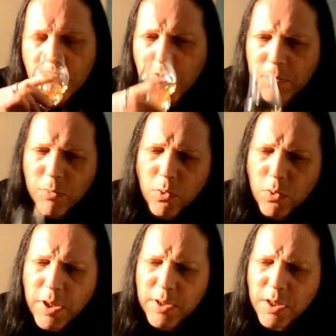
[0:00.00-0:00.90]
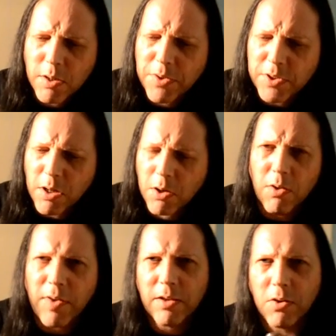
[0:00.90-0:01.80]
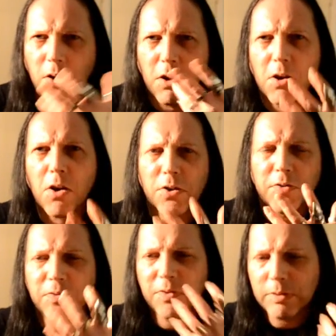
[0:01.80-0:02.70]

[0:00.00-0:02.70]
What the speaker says: but that's a lot of alcohol,